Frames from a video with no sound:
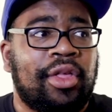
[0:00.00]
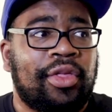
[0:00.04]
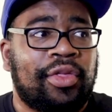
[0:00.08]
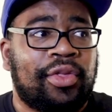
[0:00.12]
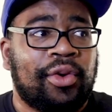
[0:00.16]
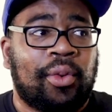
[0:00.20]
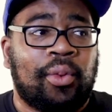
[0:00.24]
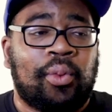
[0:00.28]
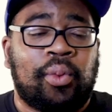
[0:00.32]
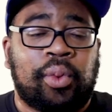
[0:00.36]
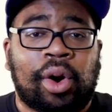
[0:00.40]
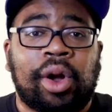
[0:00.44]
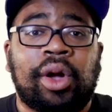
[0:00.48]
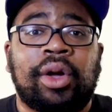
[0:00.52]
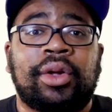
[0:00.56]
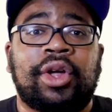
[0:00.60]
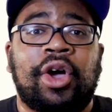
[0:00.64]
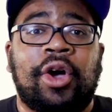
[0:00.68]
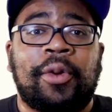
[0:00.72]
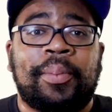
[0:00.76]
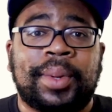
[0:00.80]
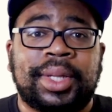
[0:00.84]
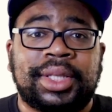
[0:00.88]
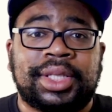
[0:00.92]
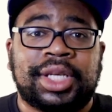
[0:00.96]
the world
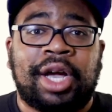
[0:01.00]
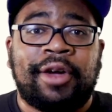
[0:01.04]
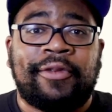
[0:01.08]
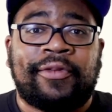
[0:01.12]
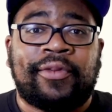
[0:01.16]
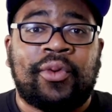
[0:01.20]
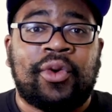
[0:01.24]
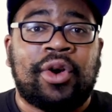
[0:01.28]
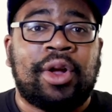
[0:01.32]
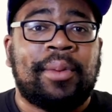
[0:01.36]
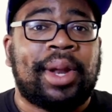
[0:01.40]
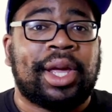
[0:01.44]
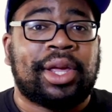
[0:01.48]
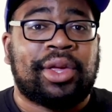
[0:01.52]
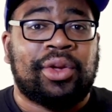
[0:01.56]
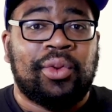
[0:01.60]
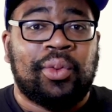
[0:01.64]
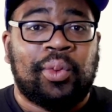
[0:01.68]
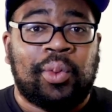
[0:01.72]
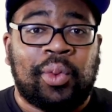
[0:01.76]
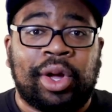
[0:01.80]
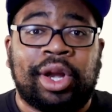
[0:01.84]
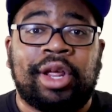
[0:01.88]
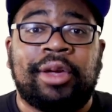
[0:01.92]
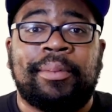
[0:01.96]
opens up for him like you
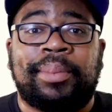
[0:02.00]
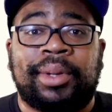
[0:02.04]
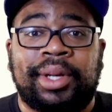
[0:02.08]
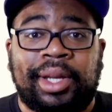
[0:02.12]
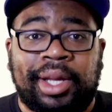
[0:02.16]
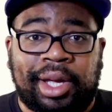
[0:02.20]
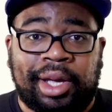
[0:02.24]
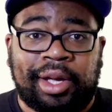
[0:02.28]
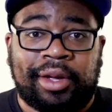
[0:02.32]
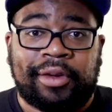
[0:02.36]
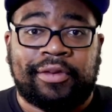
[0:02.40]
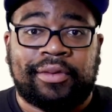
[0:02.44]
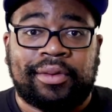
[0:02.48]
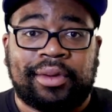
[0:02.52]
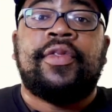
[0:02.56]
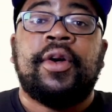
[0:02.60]
wouldn't believe.